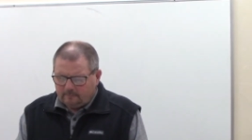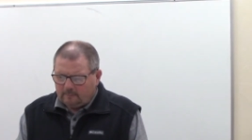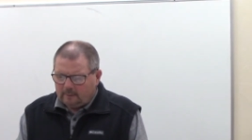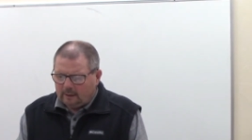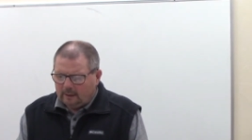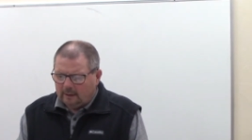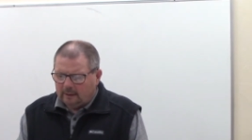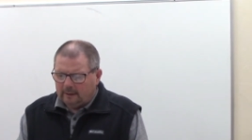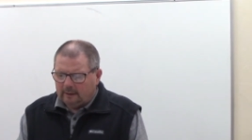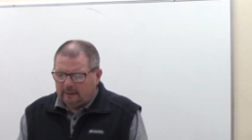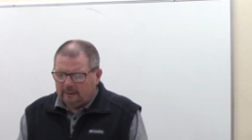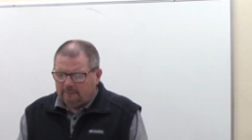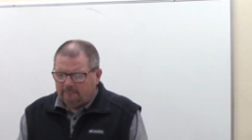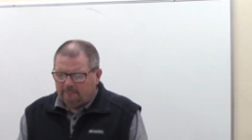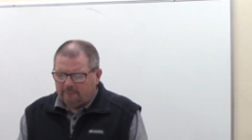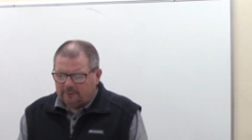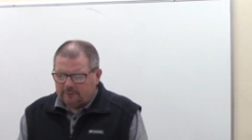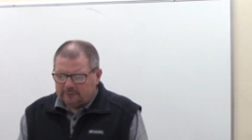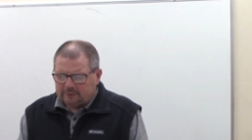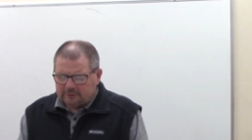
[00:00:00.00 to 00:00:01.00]
in
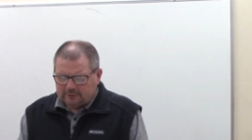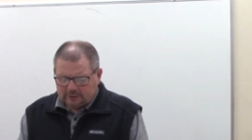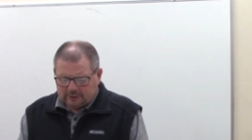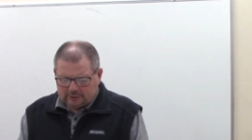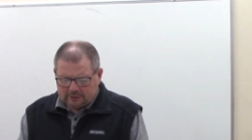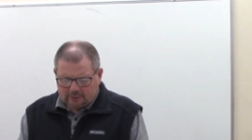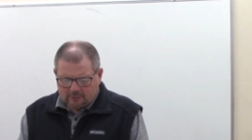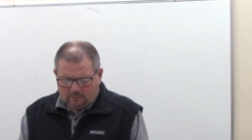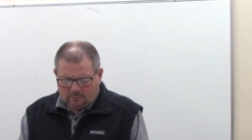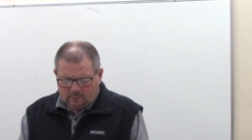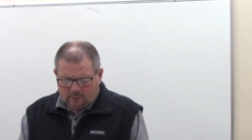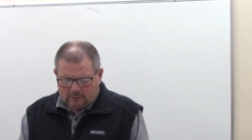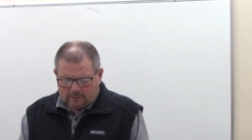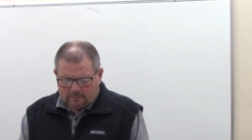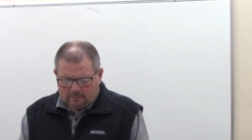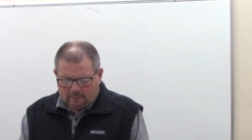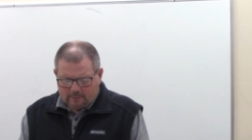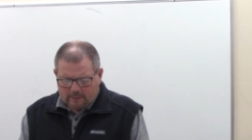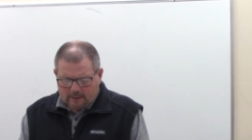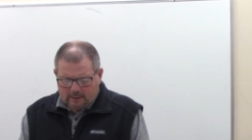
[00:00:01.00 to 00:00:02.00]
verse 61
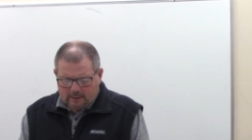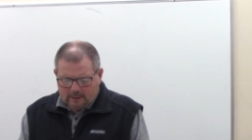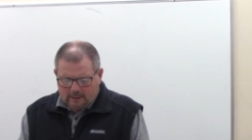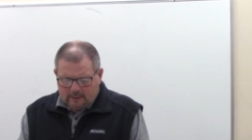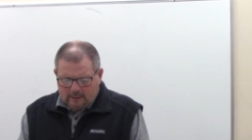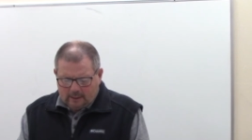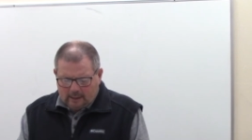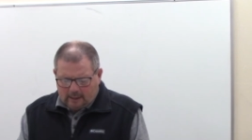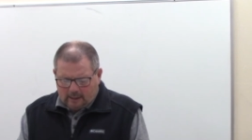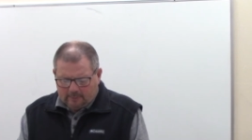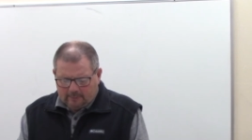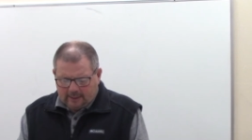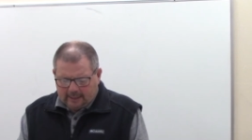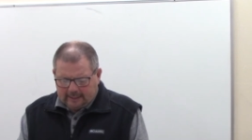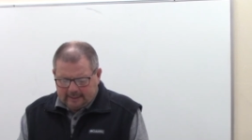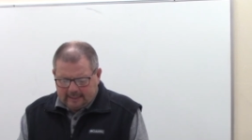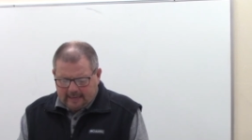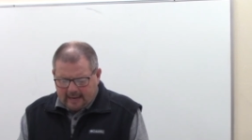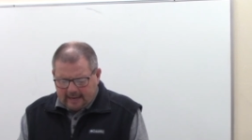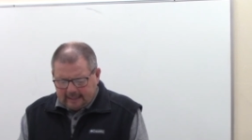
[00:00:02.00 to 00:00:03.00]
I
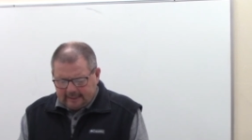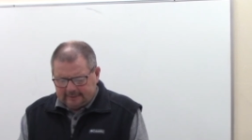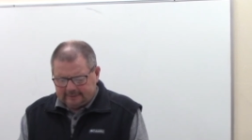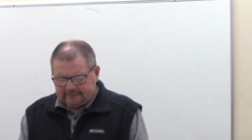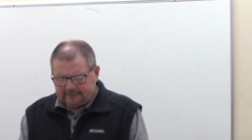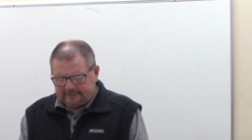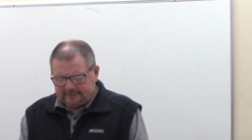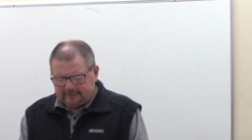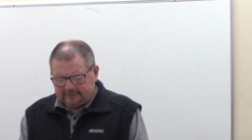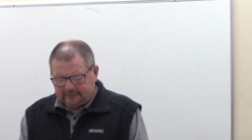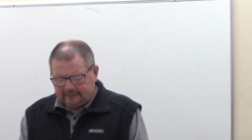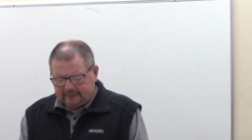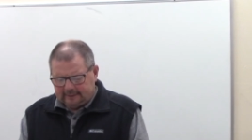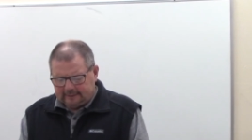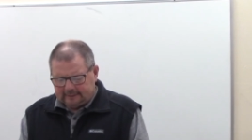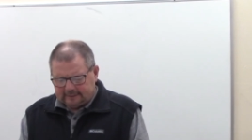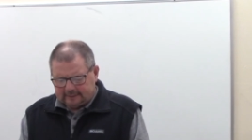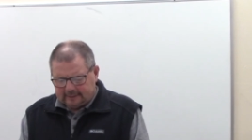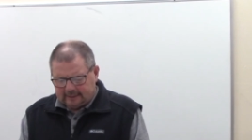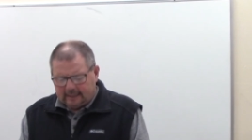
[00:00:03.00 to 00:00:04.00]
made haste and
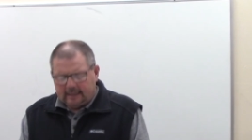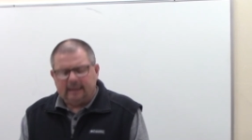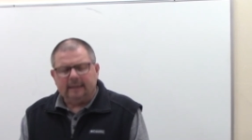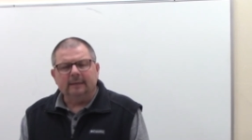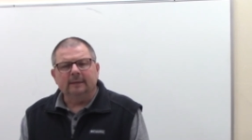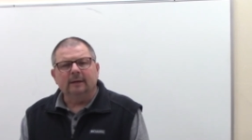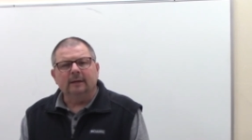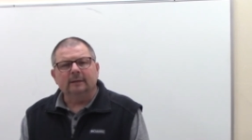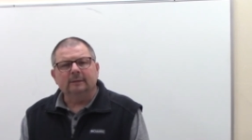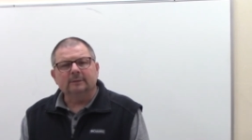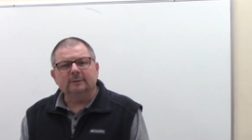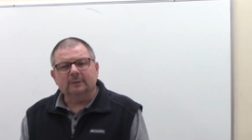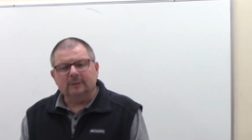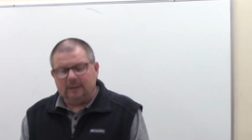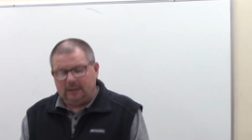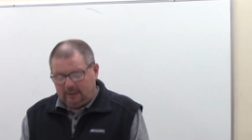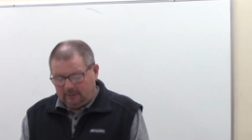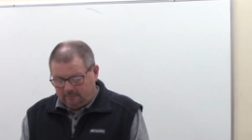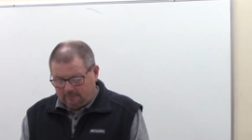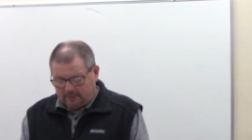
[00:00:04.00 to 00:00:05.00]
delay not to
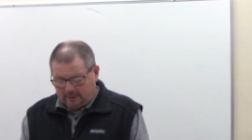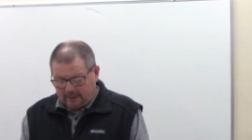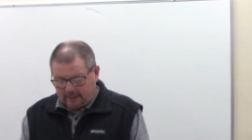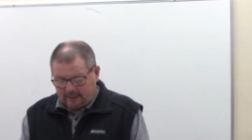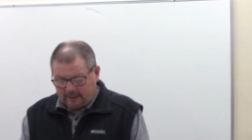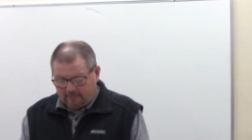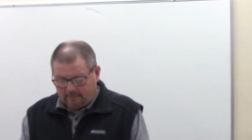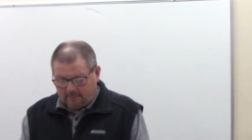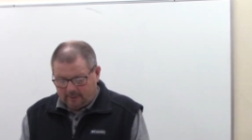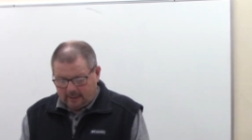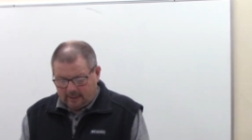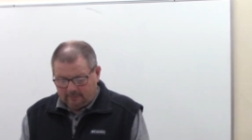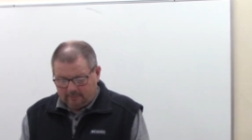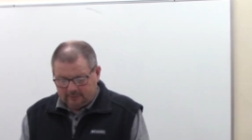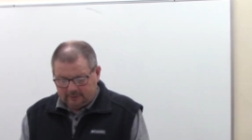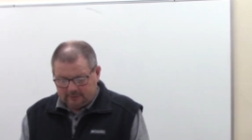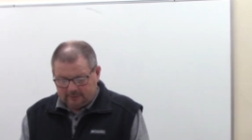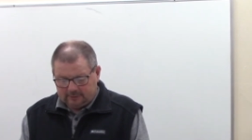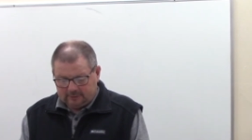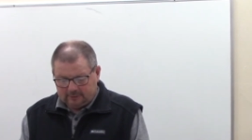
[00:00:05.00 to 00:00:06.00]
keep thy
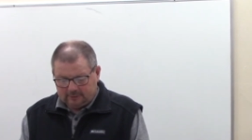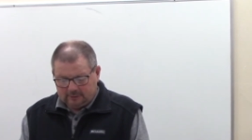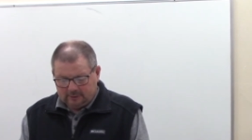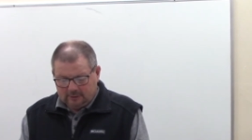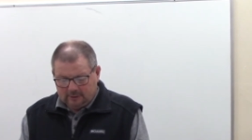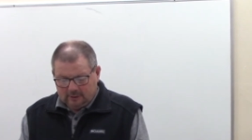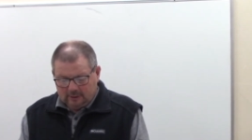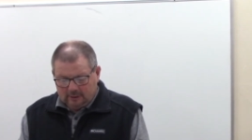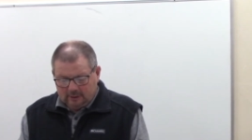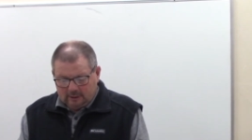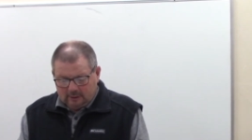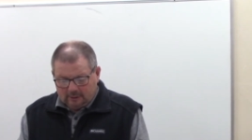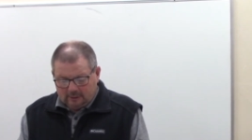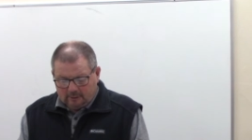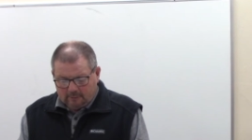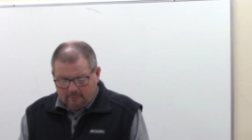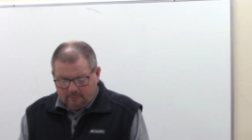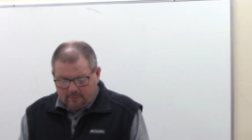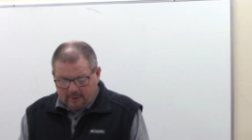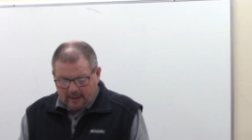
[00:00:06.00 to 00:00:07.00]
commandments.
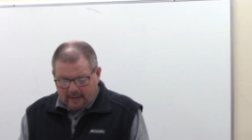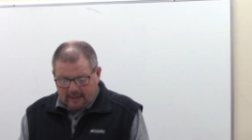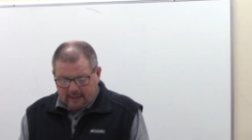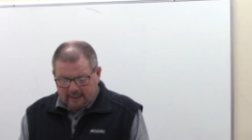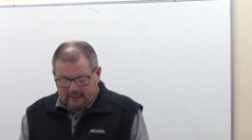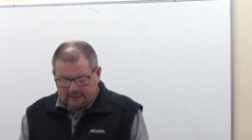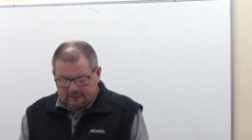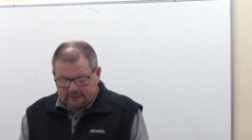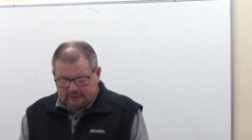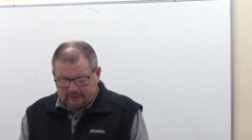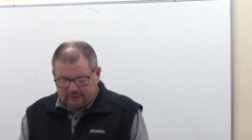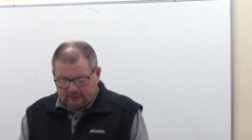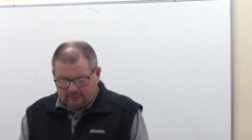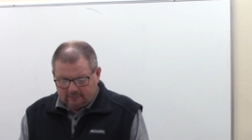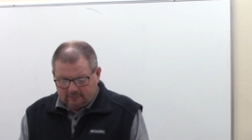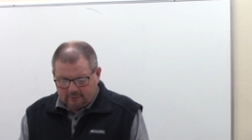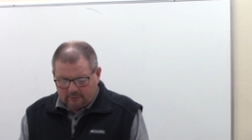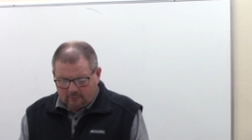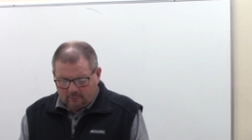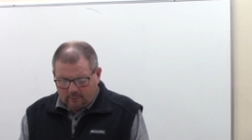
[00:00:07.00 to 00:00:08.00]
The bands
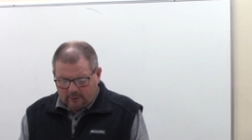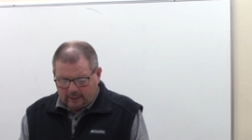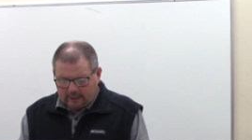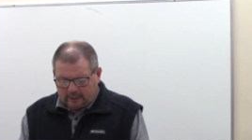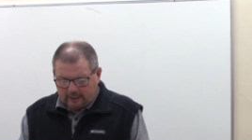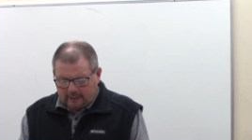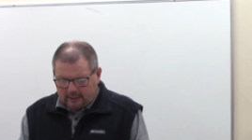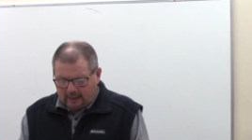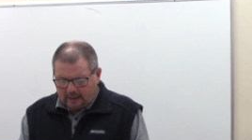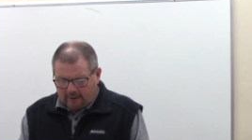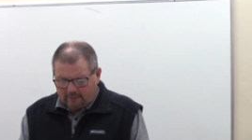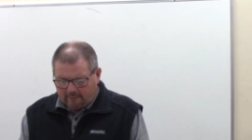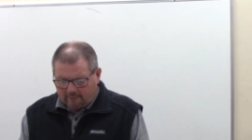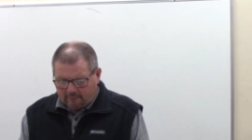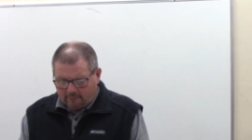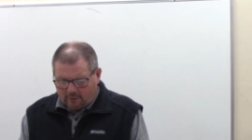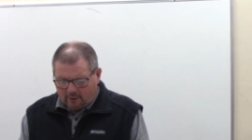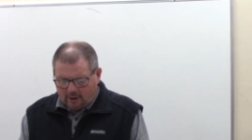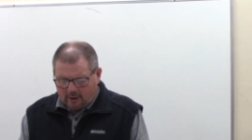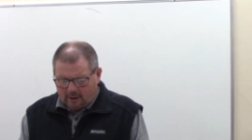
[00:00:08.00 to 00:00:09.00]
of the wicked have
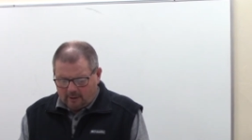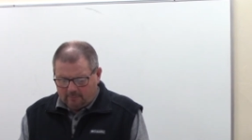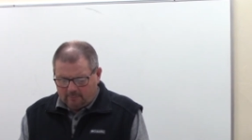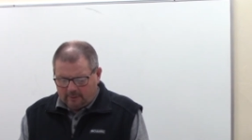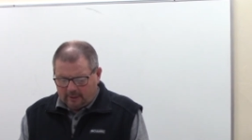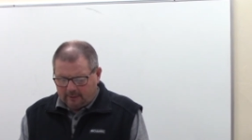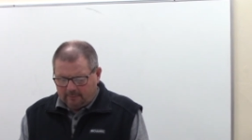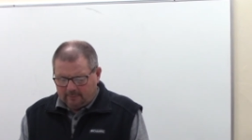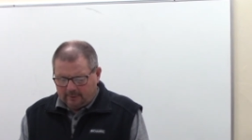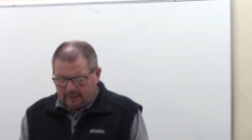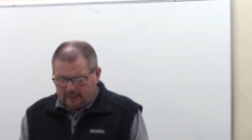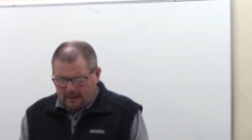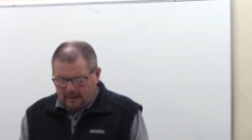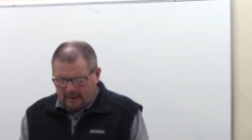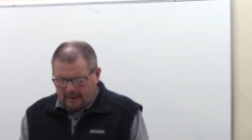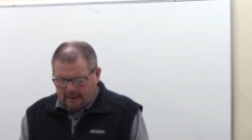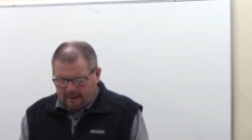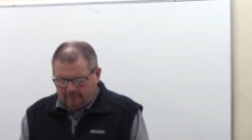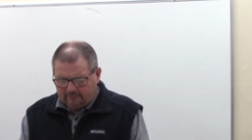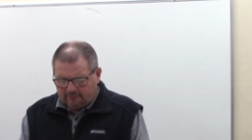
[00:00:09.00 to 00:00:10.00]
robbed me, but
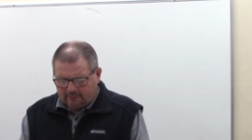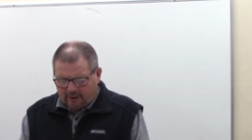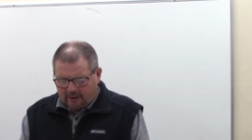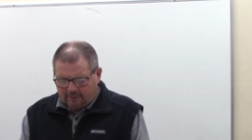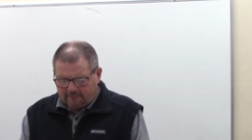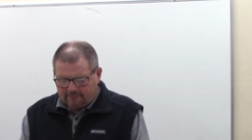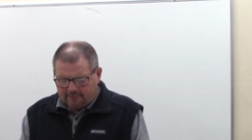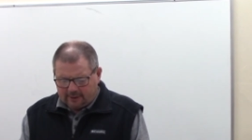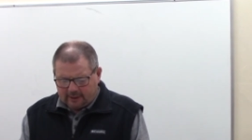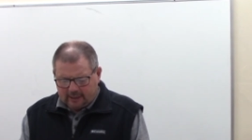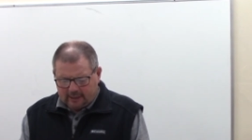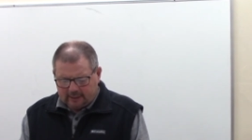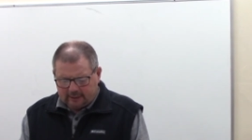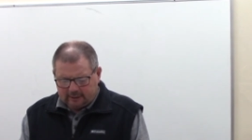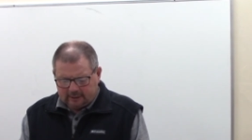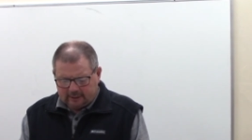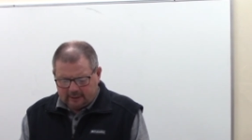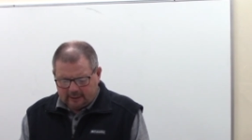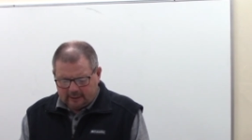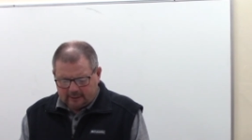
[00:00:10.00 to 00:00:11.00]
I have not
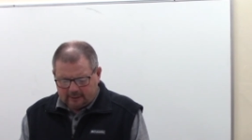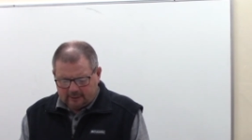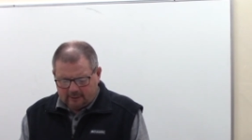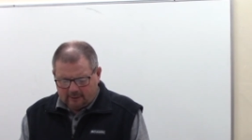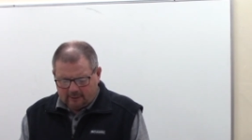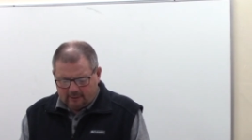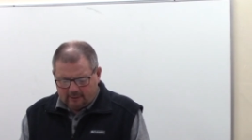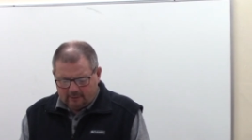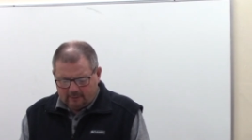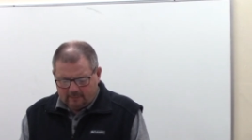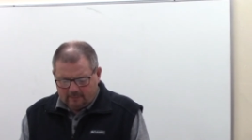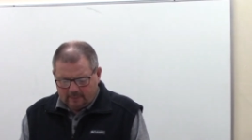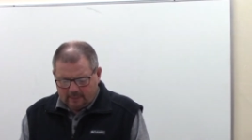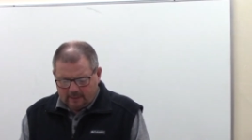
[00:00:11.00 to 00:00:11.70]
forgotten thy law.